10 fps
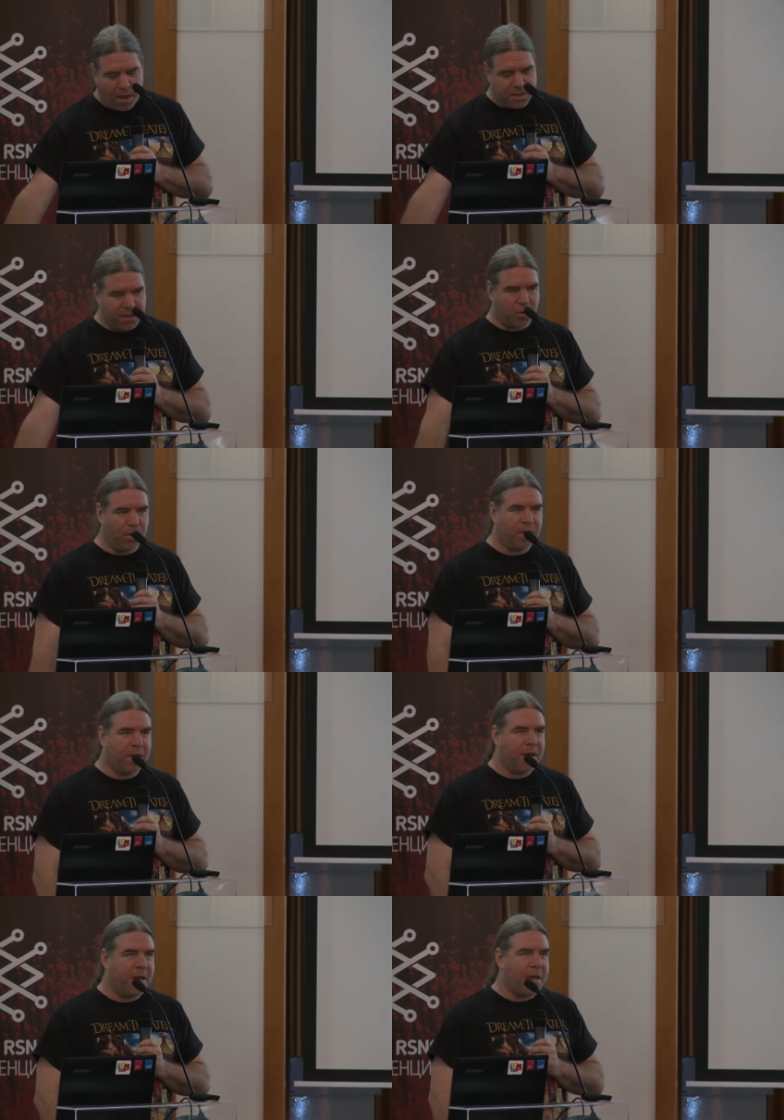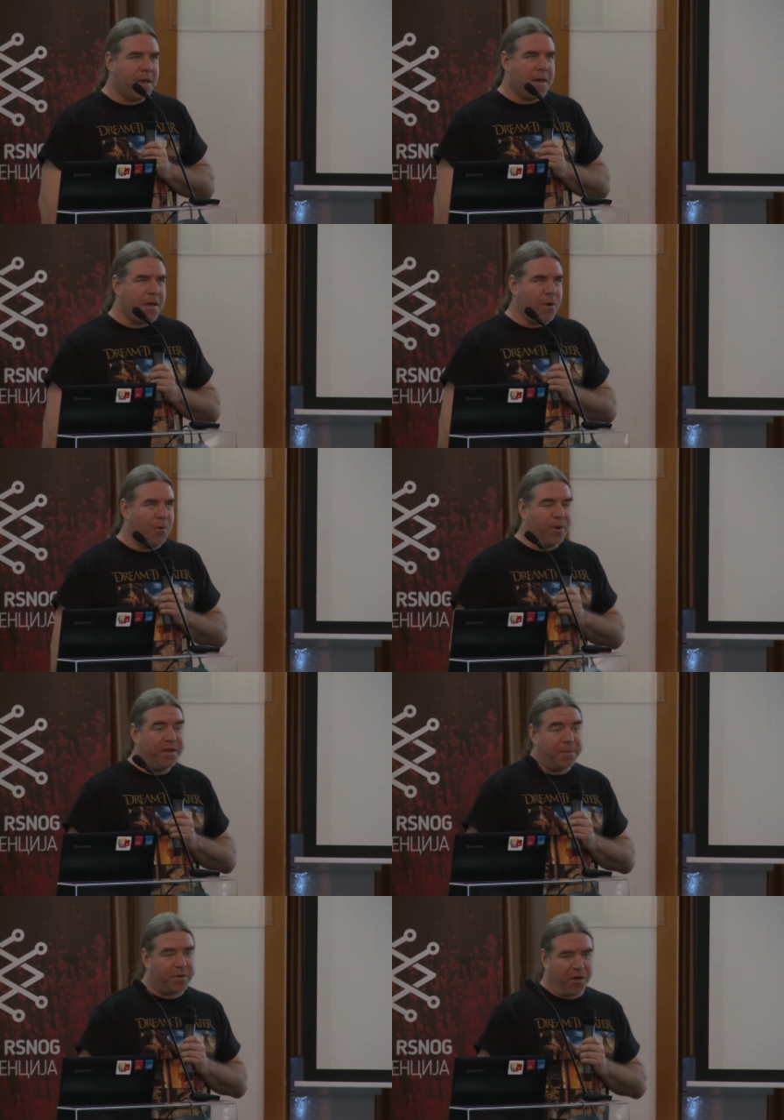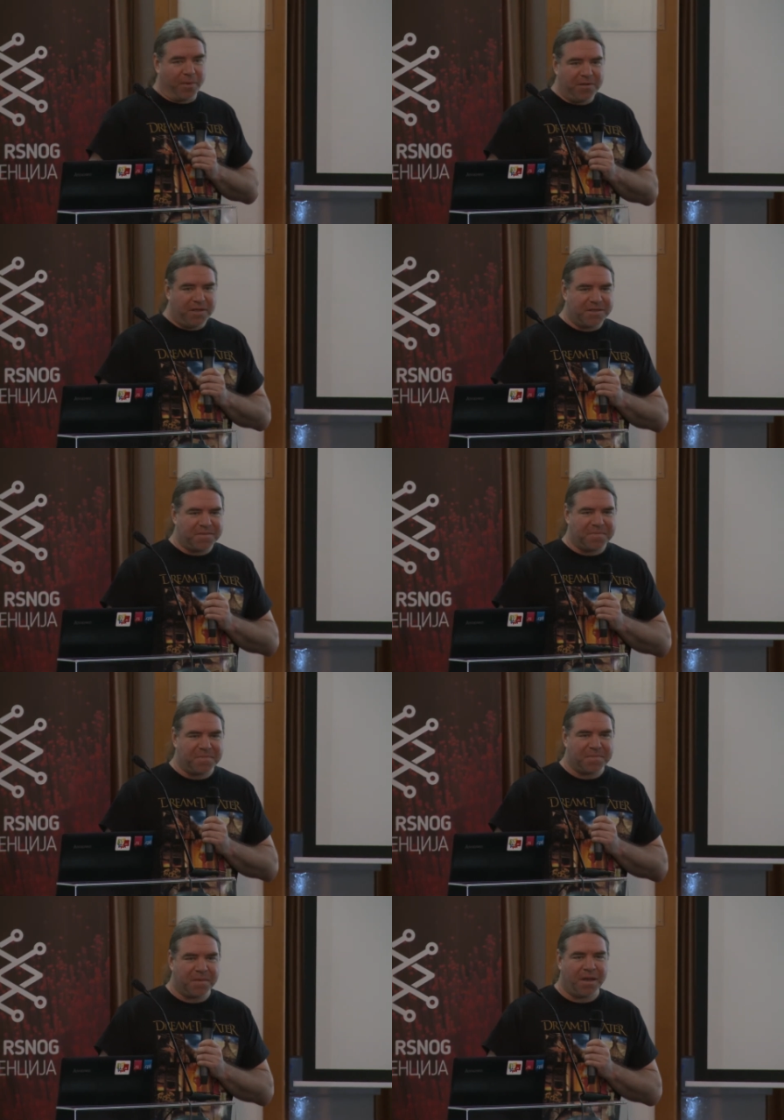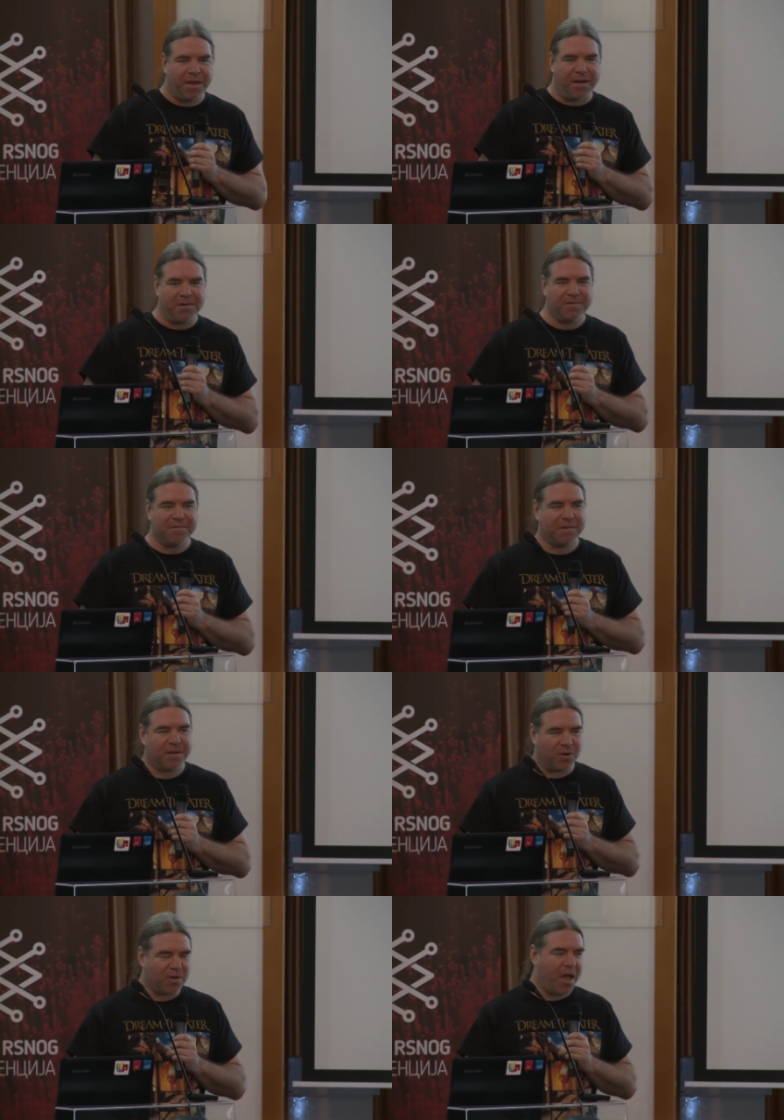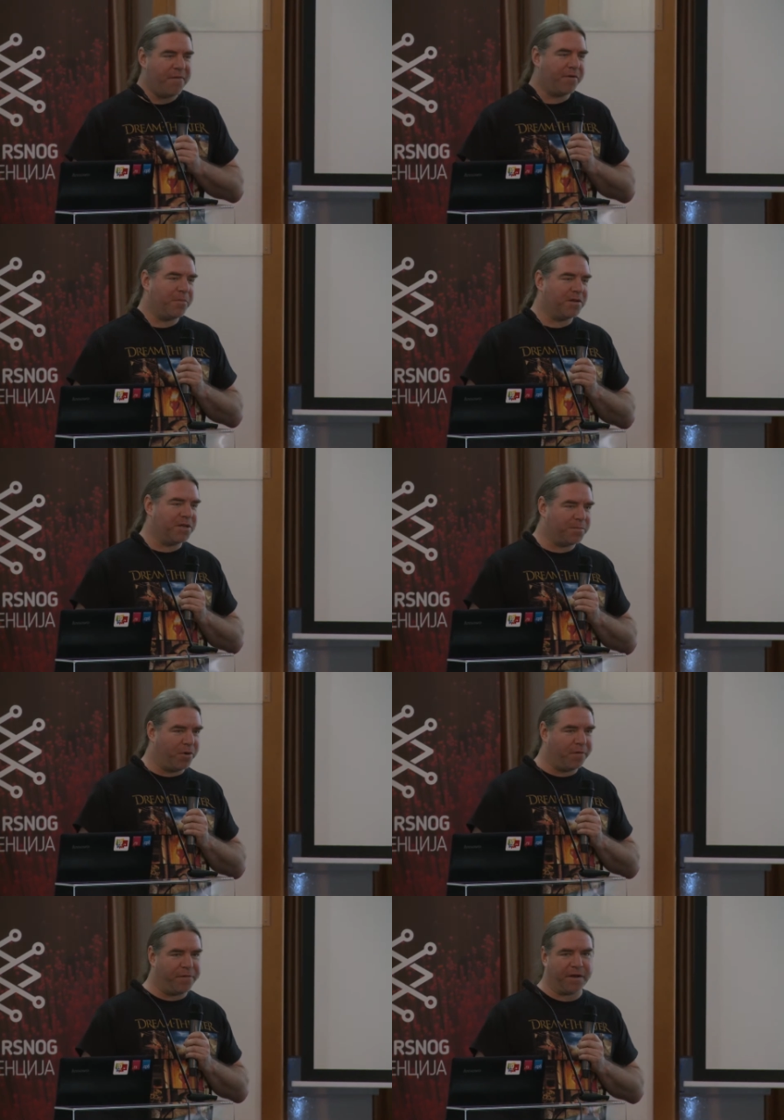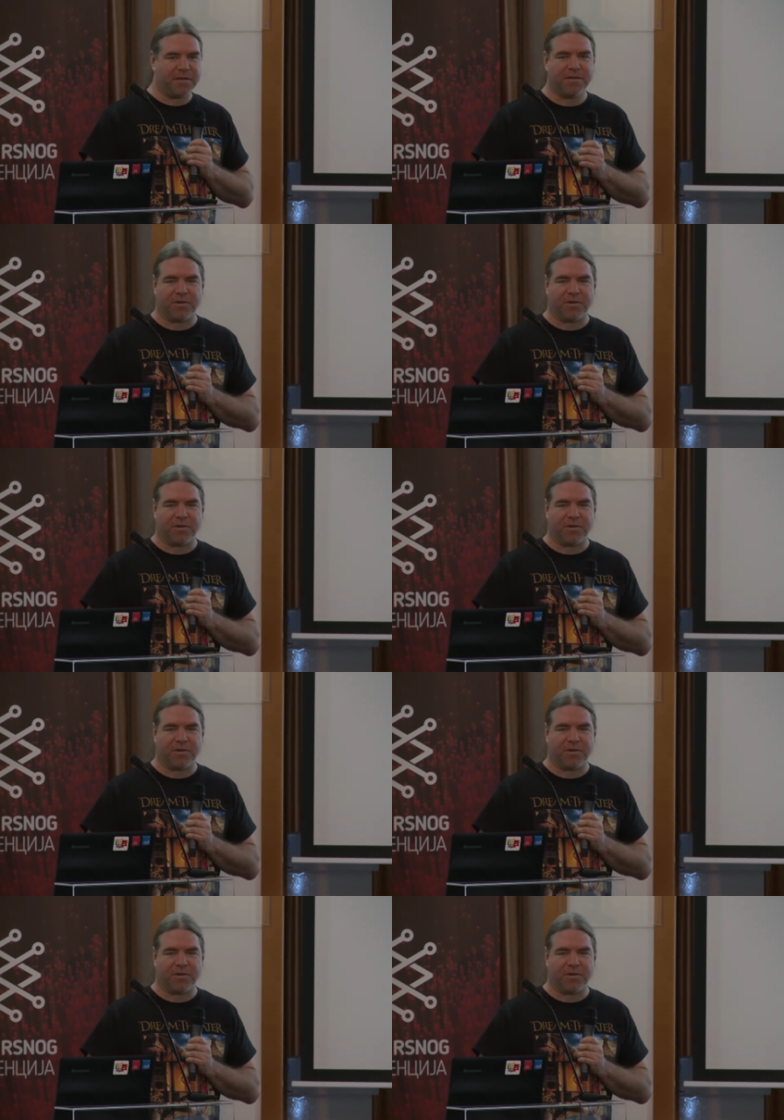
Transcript: So with deployment, you know, not everybody is perfect.